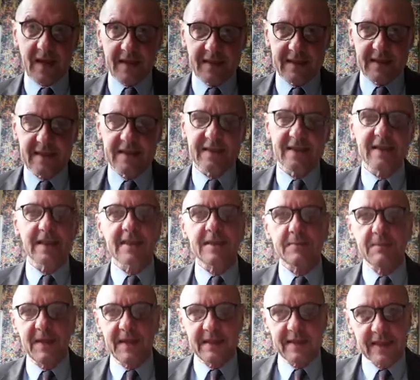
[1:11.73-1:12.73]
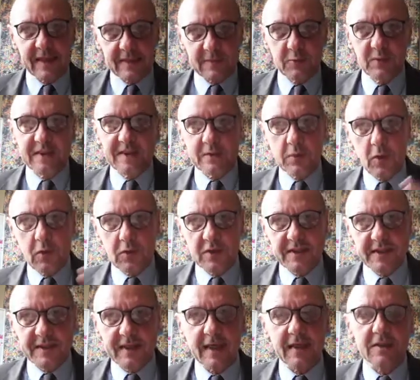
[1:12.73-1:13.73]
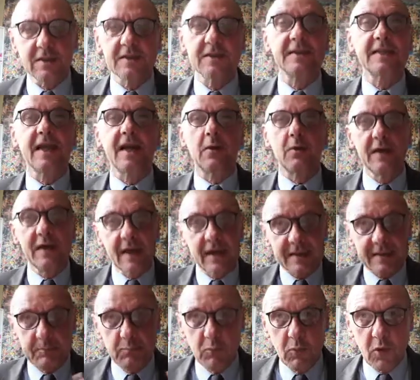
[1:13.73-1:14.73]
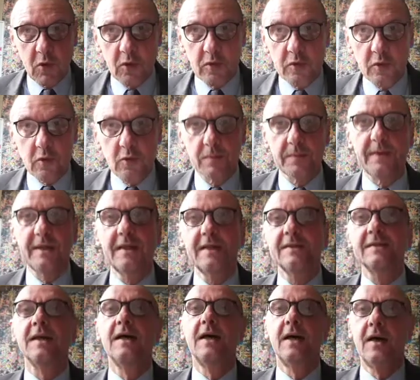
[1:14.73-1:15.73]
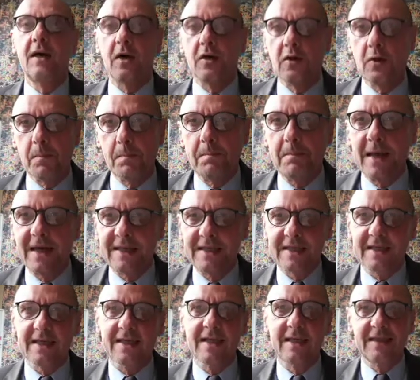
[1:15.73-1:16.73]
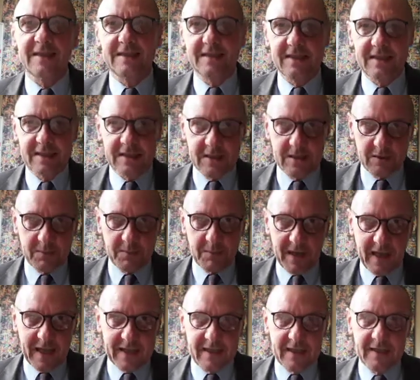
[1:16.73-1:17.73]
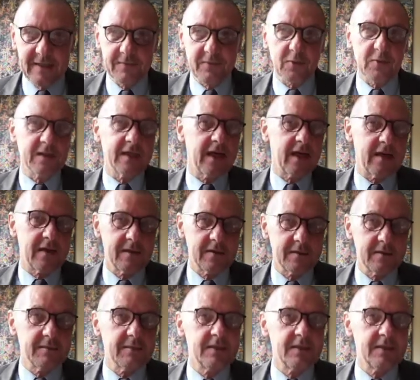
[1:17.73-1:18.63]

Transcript: they, they explain that we all start this career as mortal beings on a materialistic uh, planet for their uh,